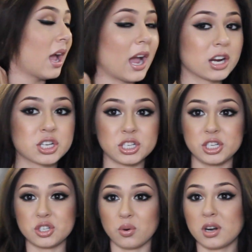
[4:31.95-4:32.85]
actually
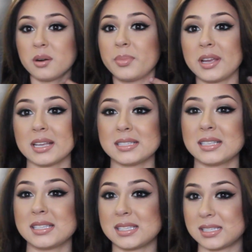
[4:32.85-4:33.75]
shorter because
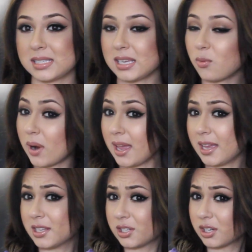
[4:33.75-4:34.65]
it's way
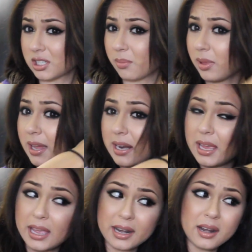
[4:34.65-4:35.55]
easier to blend
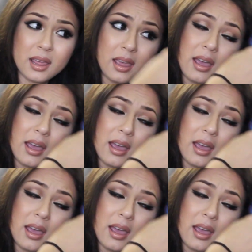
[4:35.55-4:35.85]
in.